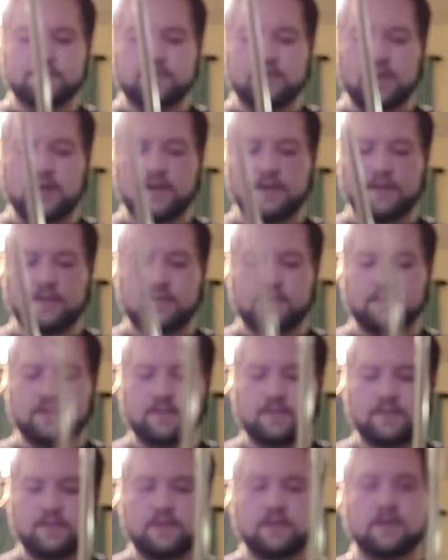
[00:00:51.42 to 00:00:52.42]
yeah,
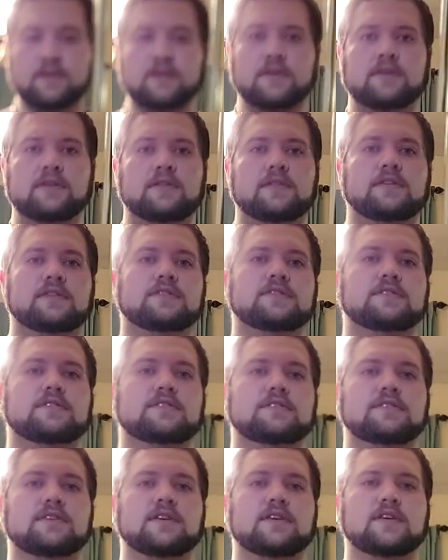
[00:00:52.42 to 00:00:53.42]
this
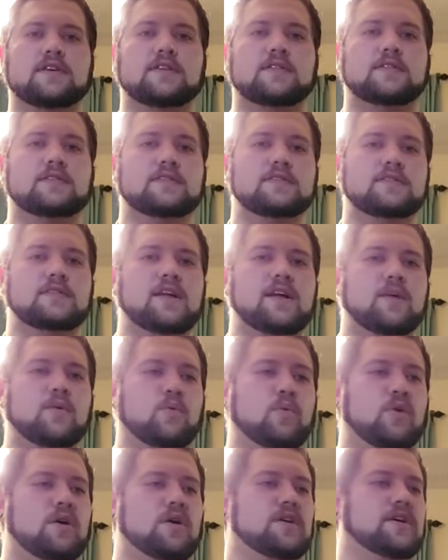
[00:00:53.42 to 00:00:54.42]
is uh, it's not a
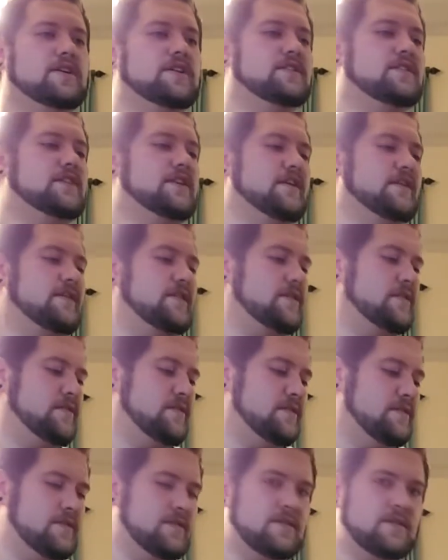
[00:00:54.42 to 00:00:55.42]
walking stick.
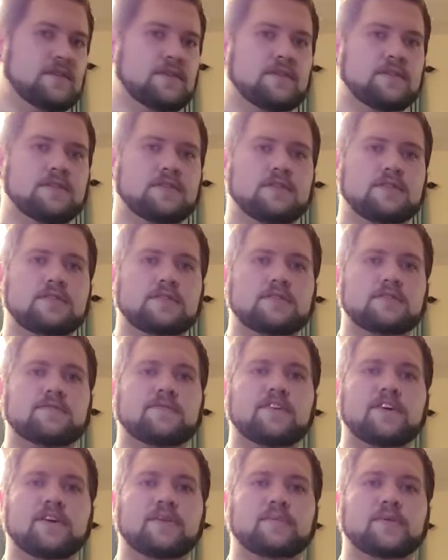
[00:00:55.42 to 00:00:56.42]
This is
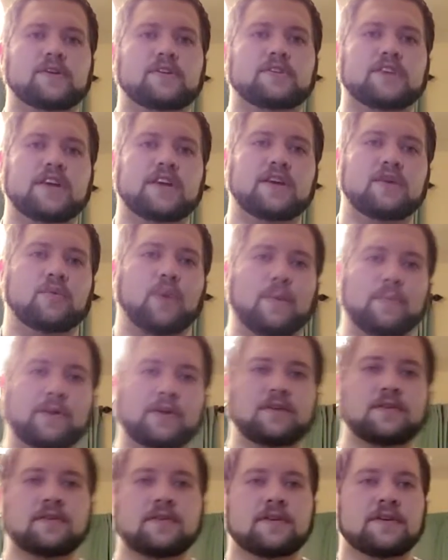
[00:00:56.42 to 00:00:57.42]
very much a
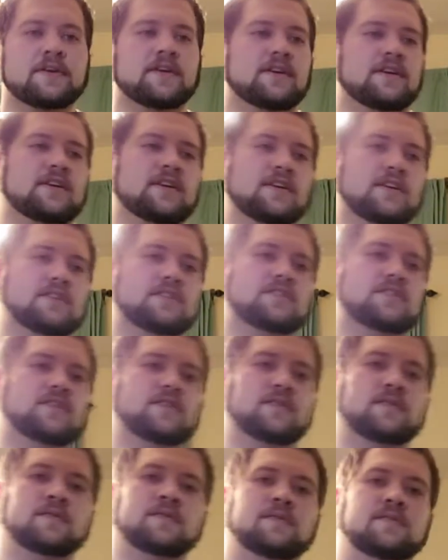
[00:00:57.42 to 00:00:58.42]
weapon.
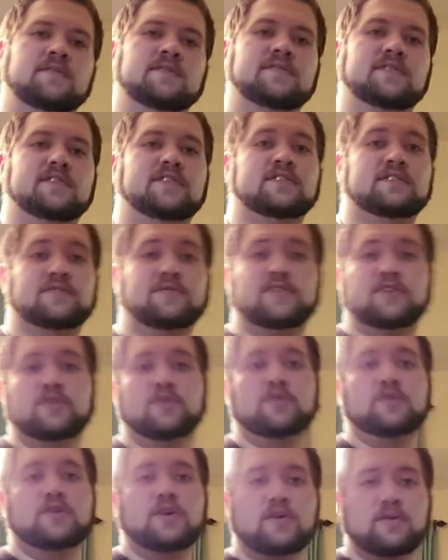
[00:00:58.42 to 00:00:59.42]
So for those of you
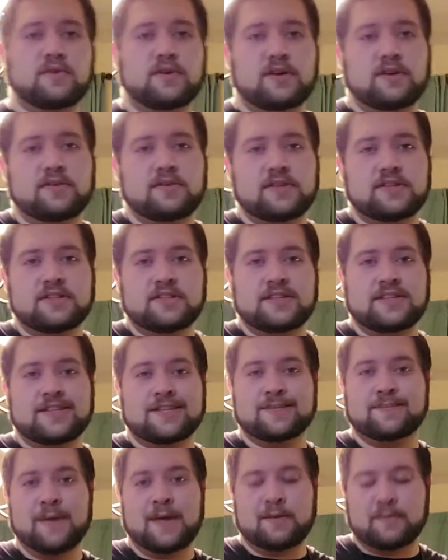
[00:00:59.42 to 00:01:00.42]
who don't know, this is an
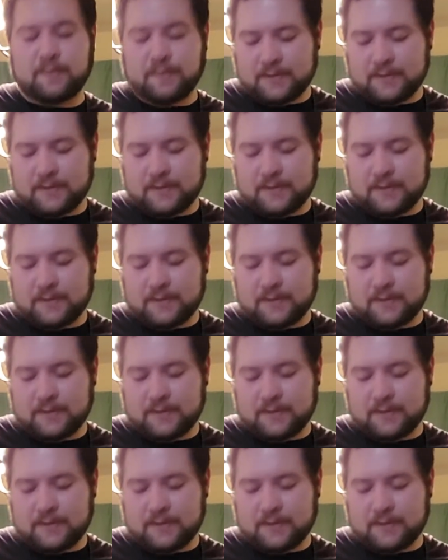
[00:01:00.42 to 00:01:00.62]
expandable